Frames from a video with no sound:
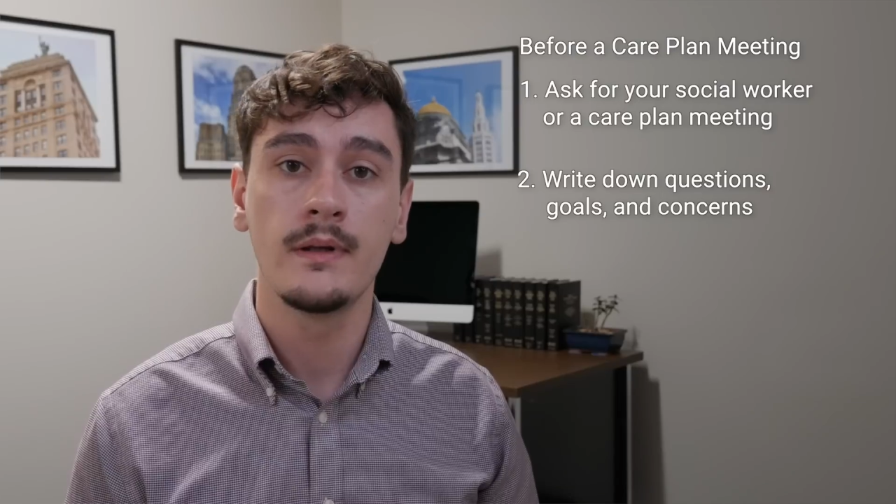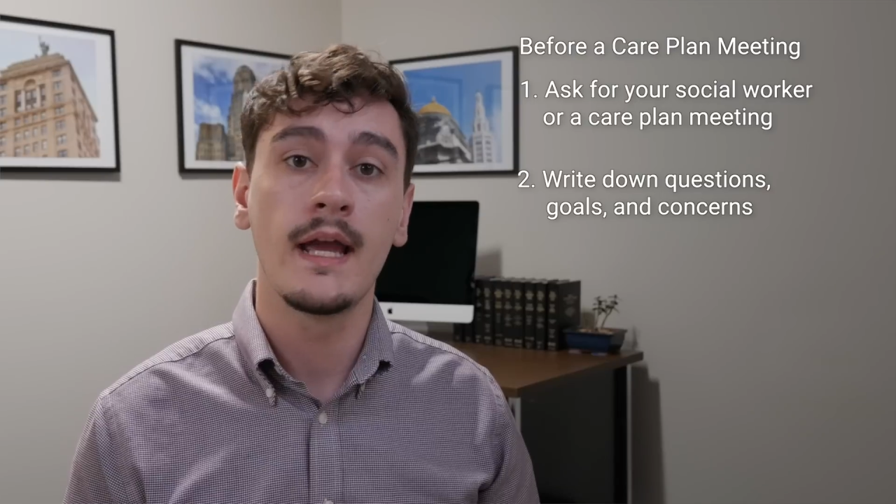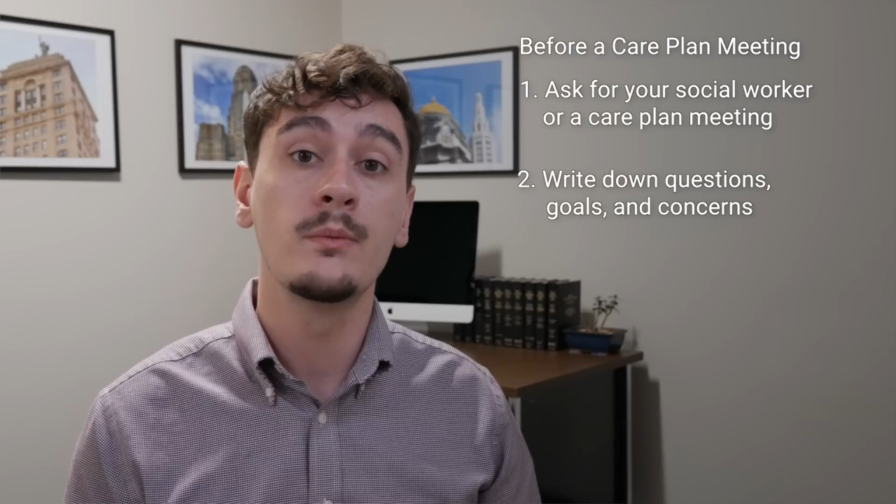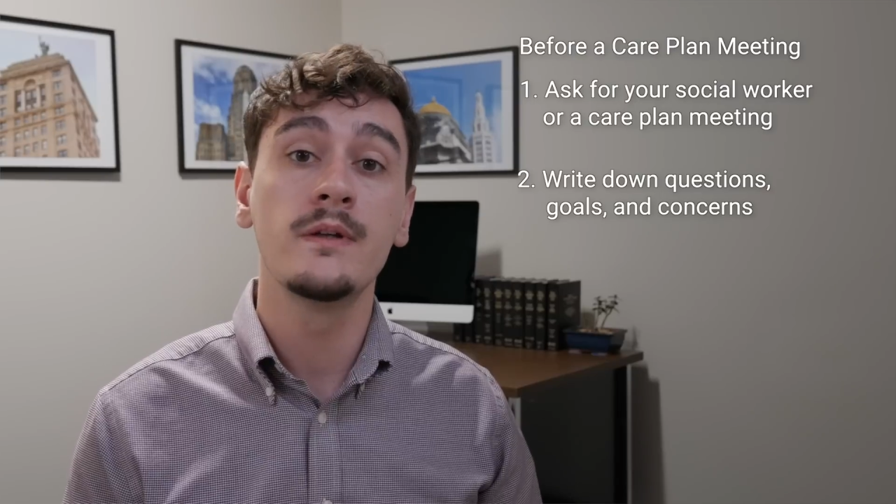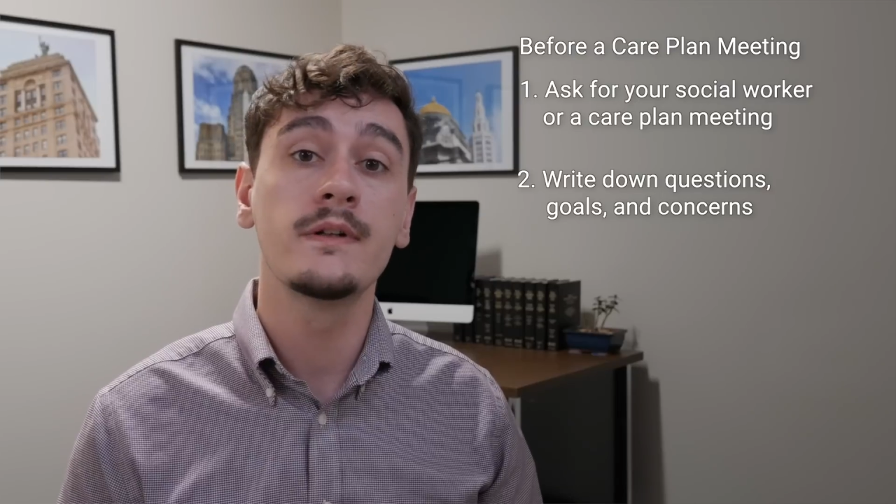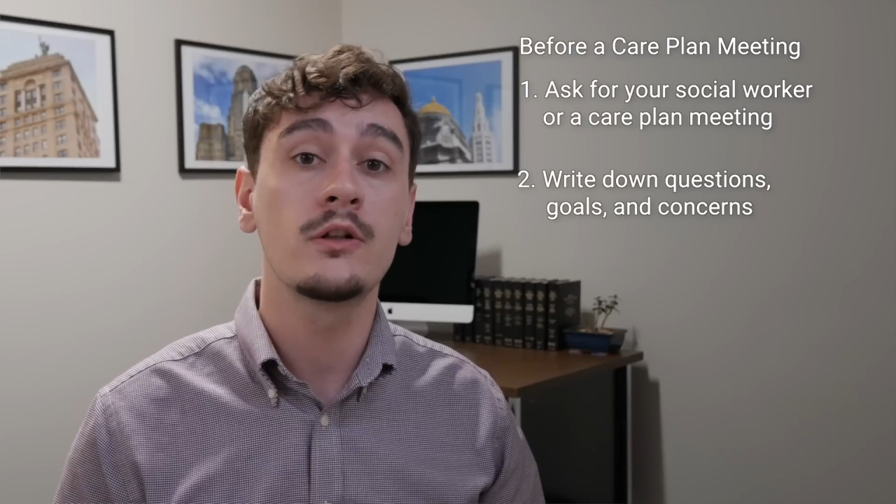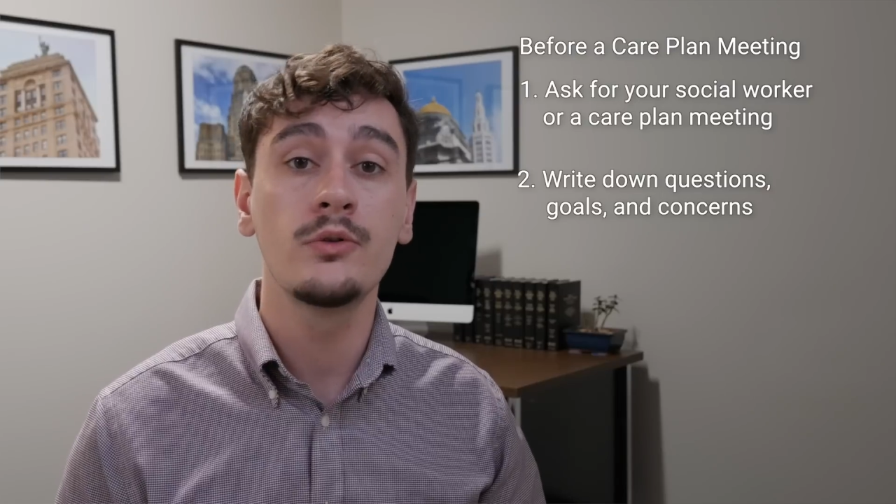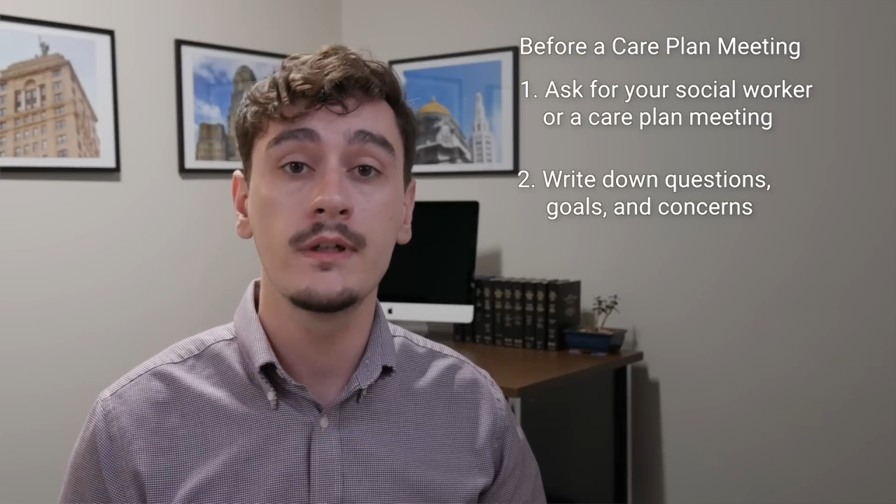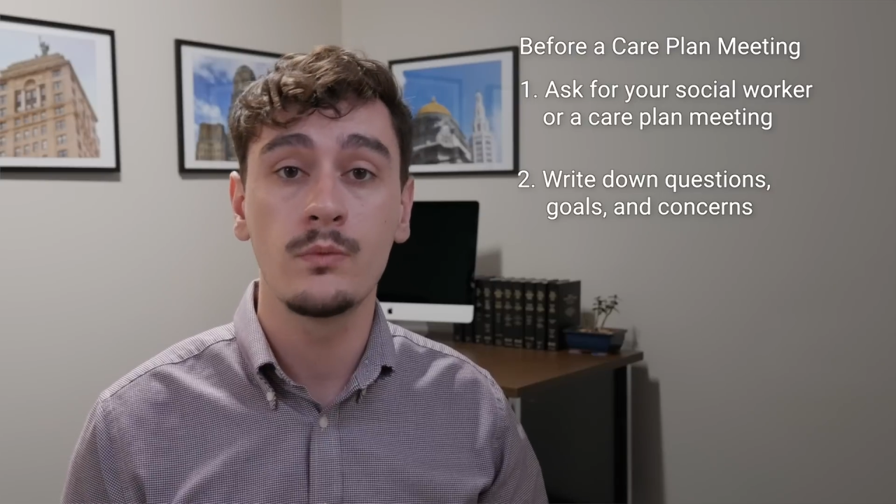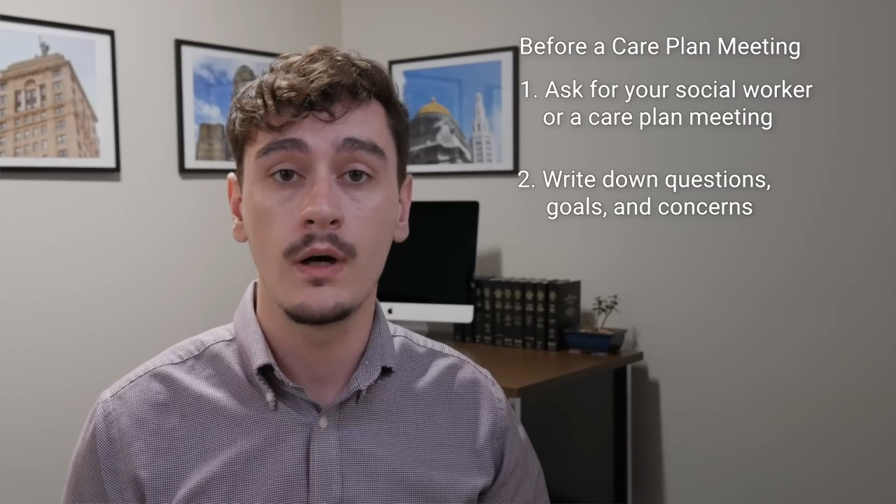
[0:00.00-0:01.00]
and we've
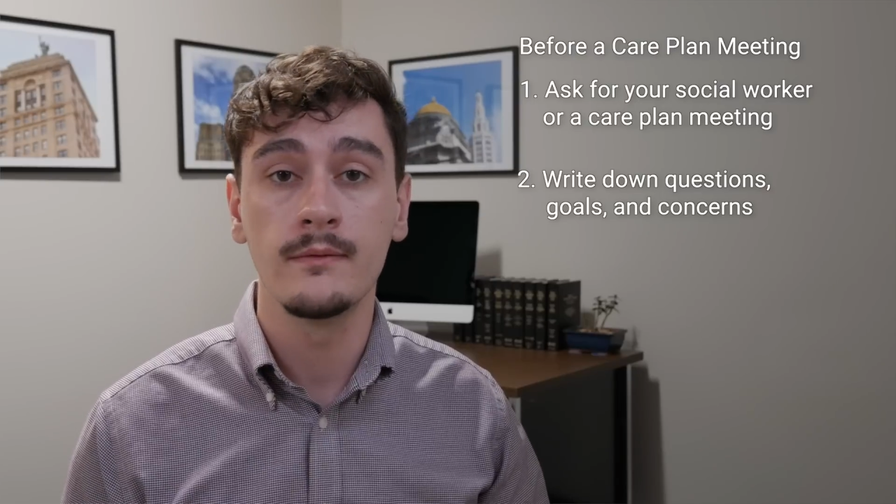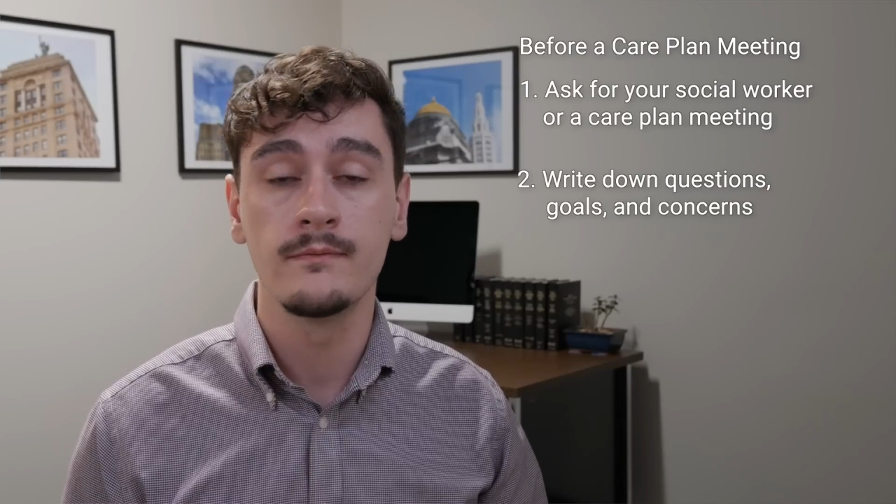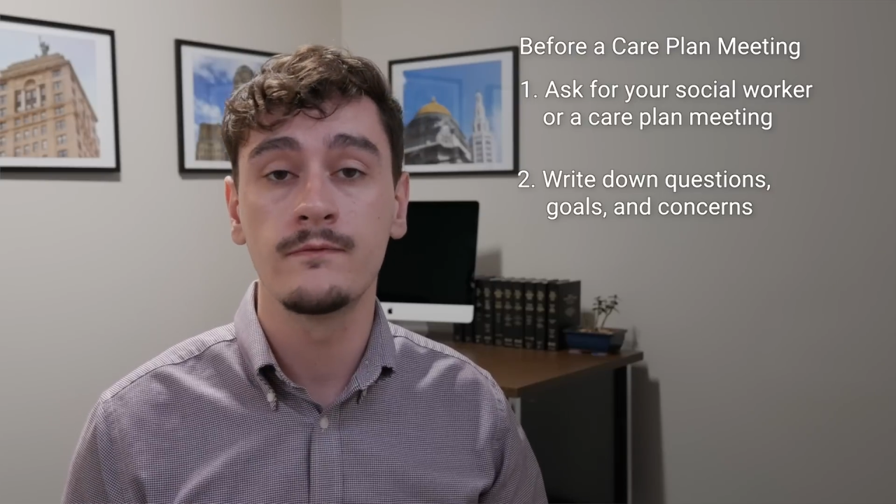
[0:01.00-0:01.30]
included one